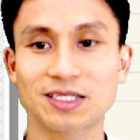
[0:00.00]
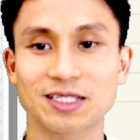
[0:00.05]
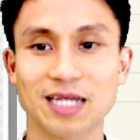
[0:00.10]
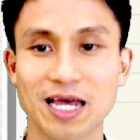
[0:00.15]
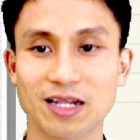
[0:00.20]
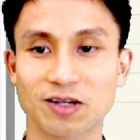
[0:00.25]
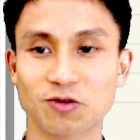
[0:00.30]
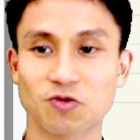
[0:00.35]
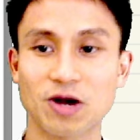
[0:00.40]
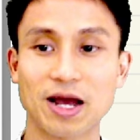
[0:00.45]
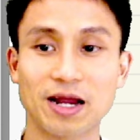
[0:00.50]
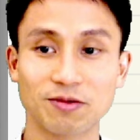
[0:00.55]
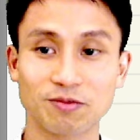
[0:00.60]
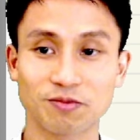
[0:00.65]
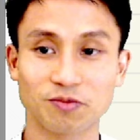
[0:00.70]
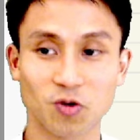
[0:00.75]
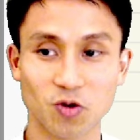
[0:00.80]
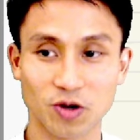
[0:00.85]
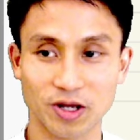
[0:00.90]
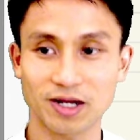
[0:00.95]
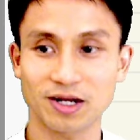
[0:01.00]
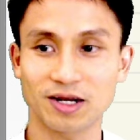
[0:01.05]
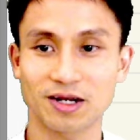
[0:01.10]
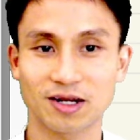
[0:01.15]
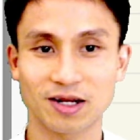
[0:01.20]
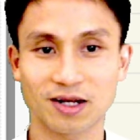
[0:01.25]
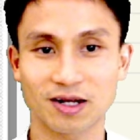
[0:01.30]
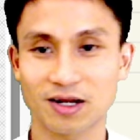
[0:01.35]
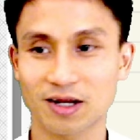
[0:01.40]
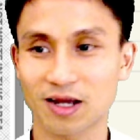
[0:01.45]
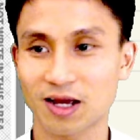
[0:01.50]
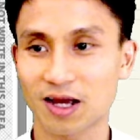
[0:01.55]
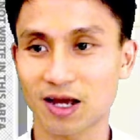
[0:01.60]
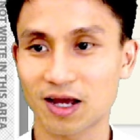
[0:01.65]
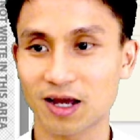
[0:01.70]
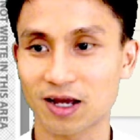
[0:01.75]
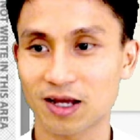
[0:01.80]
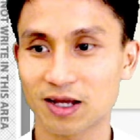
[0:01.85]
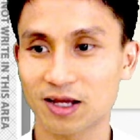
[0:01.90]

at a random point. Aha.